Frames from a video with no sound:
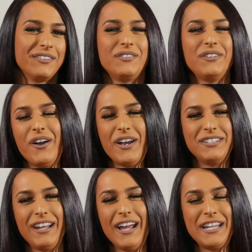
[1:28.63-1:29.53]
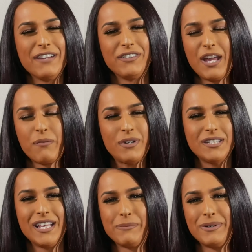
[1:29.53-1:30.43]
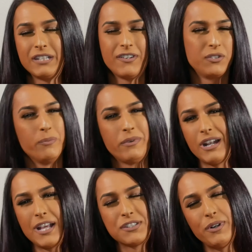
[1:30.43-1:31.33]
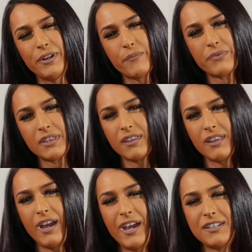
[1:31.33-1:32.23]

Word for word: no, I didn't. I never like presented myself as a woman in high school. Oh, I